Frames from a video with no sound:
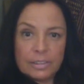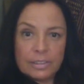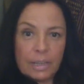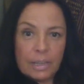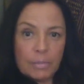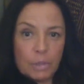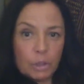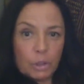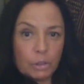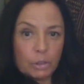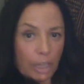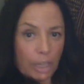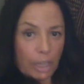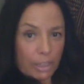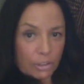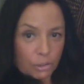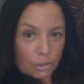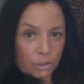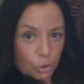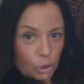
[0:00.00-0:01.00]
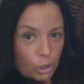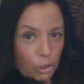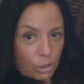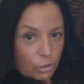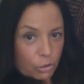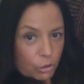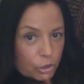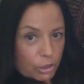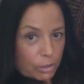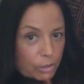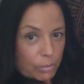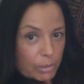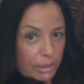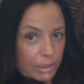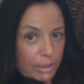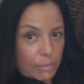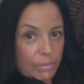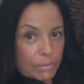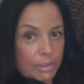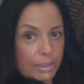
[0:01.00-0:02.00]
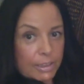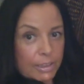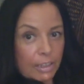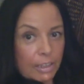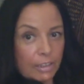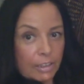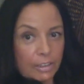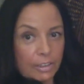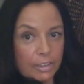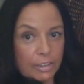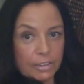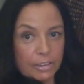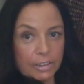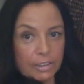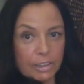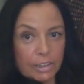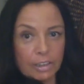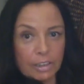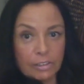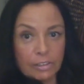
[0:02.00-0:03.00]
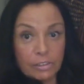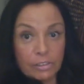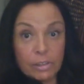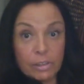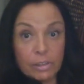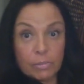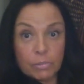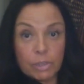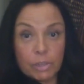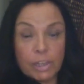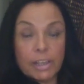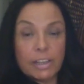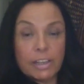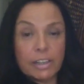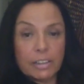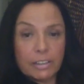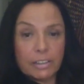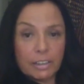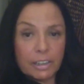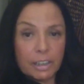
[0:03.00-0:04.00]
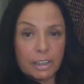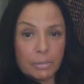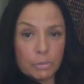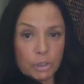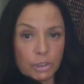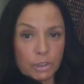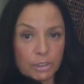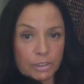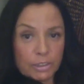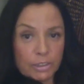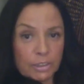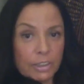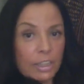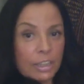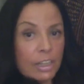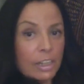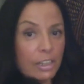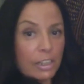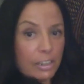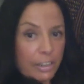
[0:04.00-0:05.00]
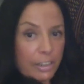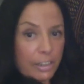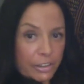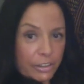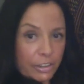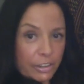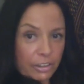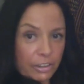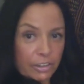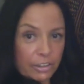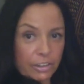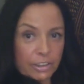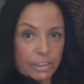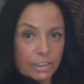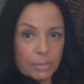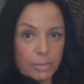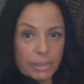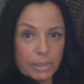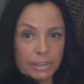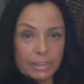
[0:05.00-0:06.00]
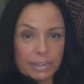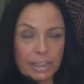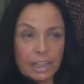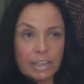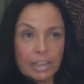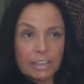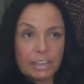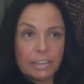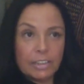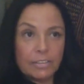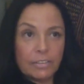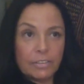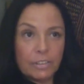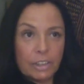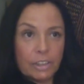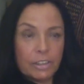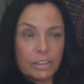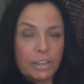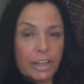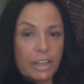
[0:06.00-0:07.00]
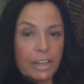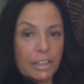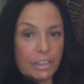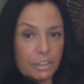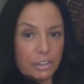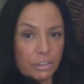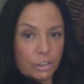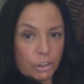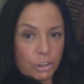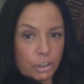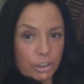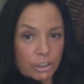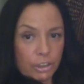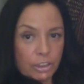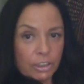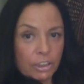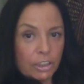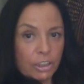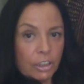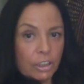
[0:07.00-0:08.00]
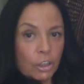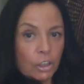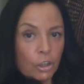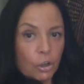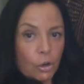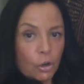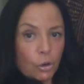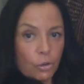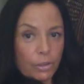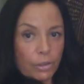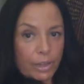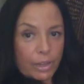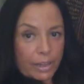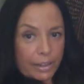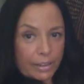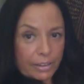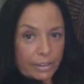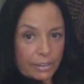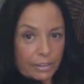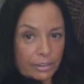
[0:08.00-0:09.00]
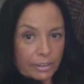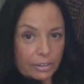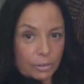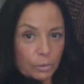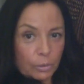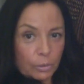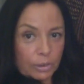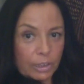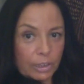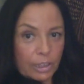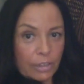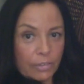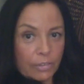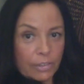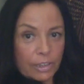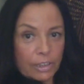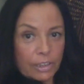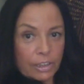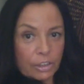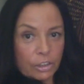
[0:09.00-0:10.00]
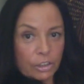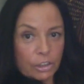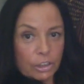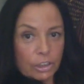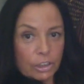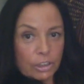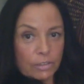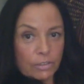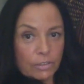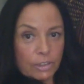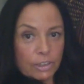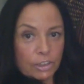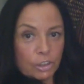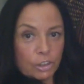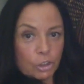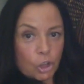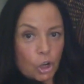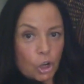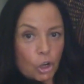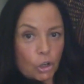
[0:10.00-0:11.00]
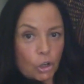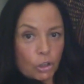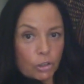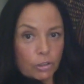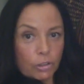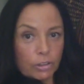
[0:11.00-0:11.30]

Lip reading: not astrologer, but I'm studying this. I'm learning. I'm just learning this, but I can feel the energy on Earth. What kind of energy? If it's strong,